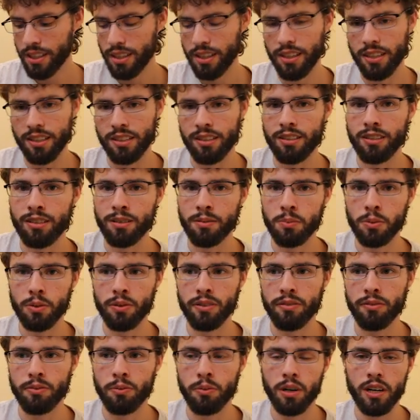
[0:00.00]
and a little
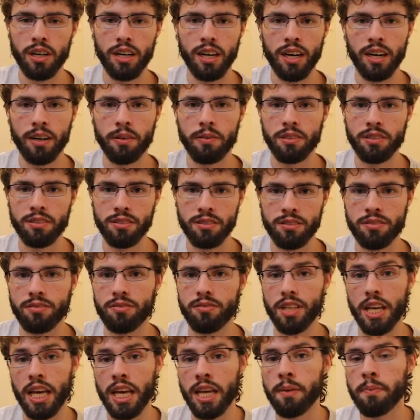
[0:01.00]
more of what I
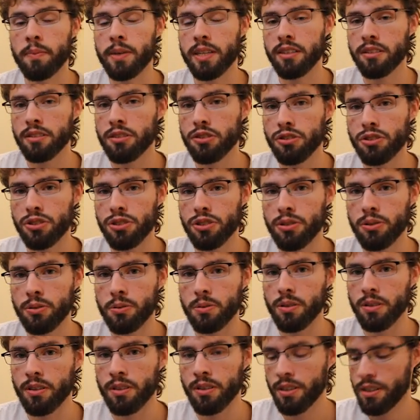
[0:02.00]
was aiming to shoot,